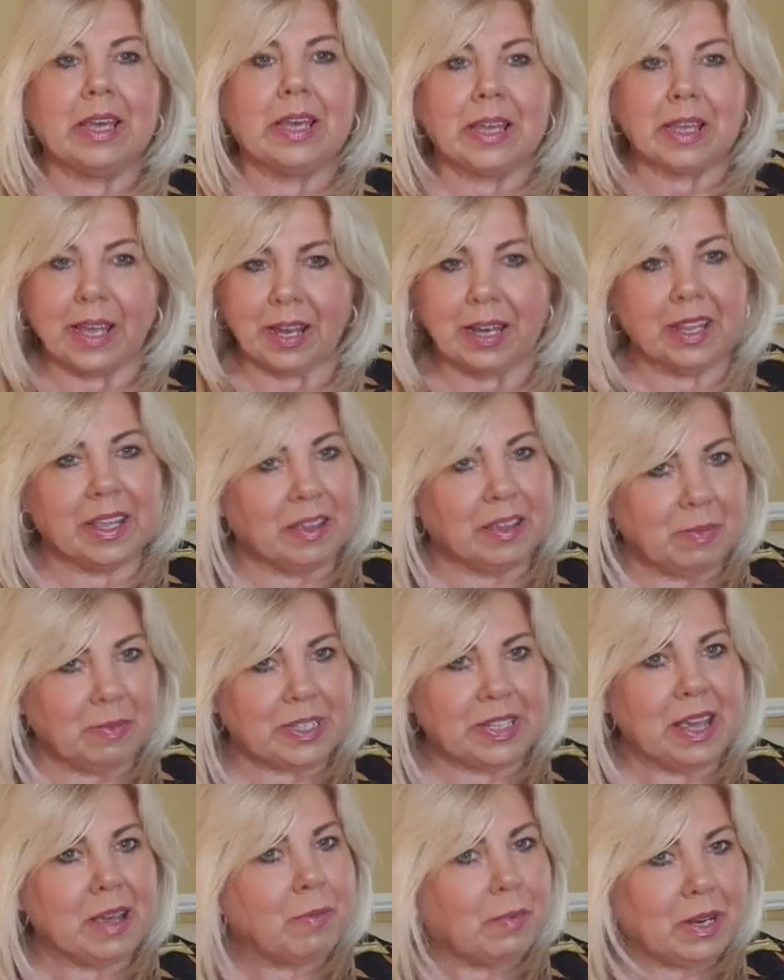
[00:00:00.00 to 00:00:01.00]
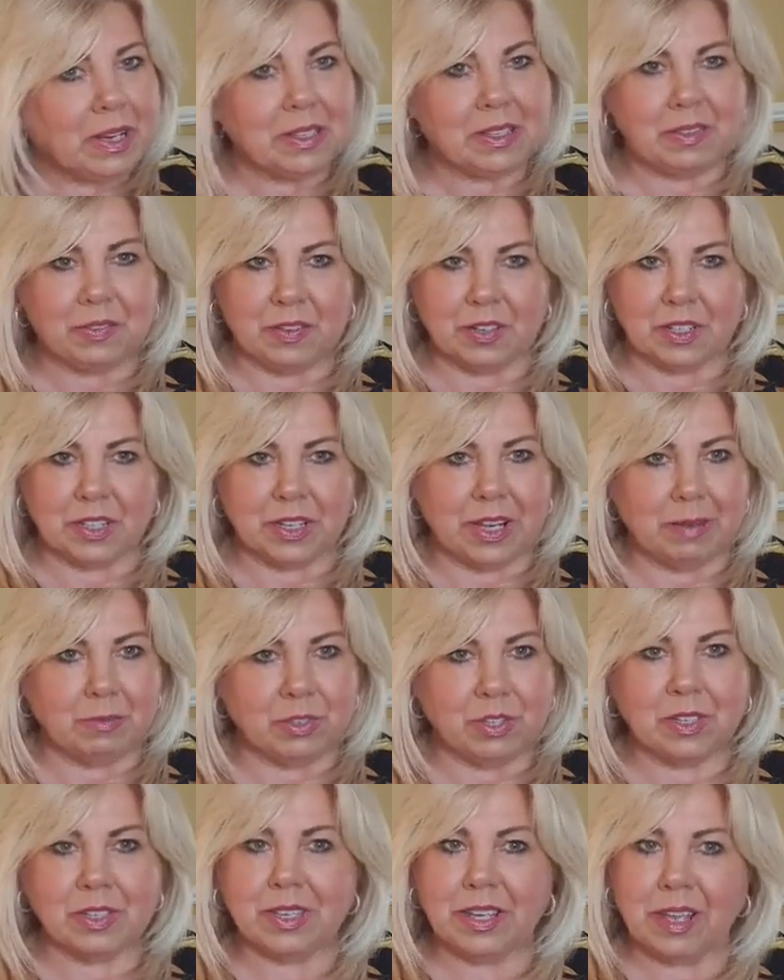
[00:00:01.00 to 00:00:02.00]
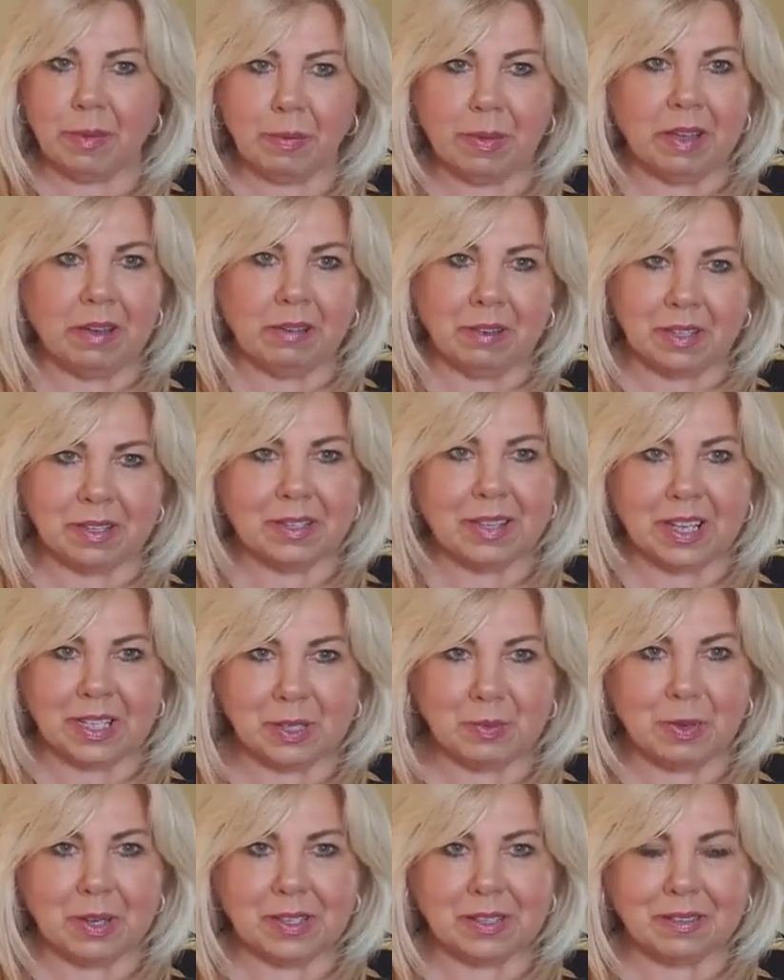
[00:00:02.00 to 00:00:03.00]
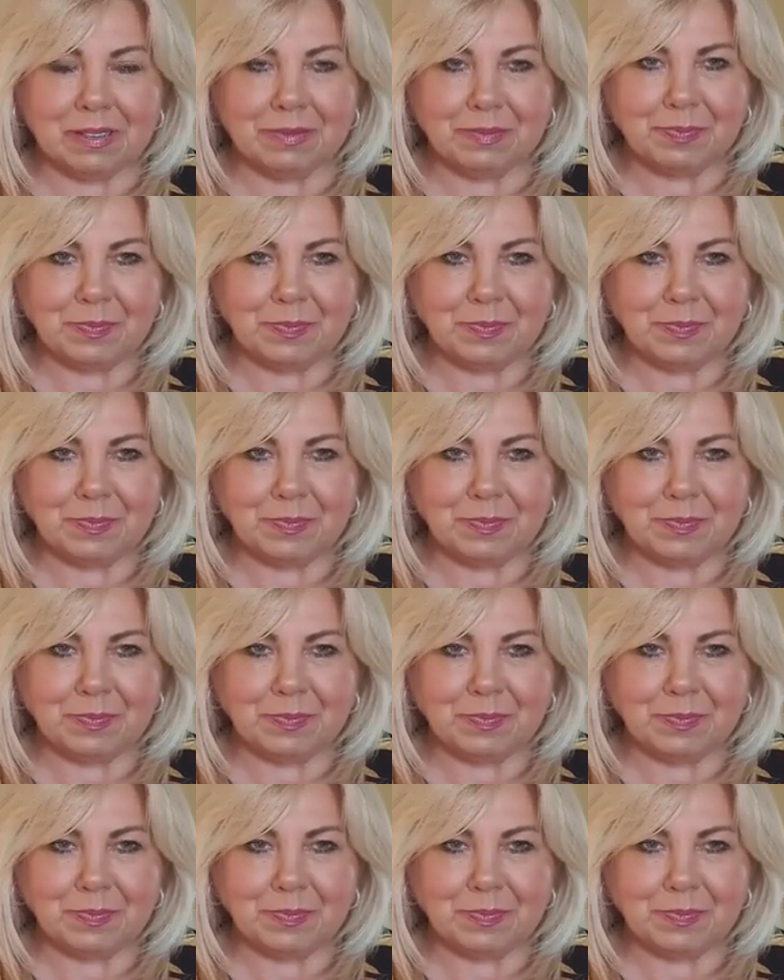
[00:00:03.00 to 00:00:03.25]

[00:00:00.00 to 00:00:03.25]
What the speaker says: Can you give me 10 minutes of your time just to get me out of this headspace?